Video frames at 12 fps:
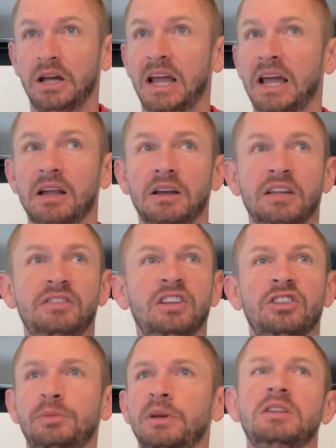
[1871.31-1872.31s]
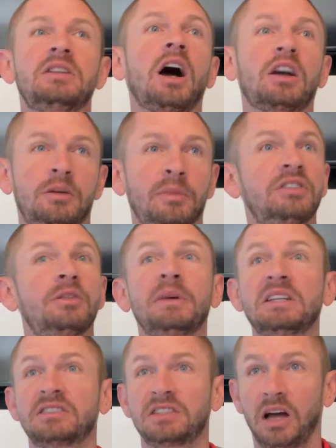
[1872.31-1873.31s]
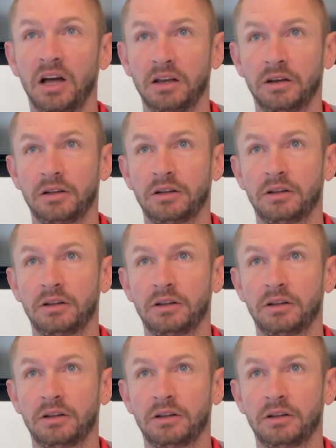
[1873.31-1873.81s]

and sends me a document to be signed.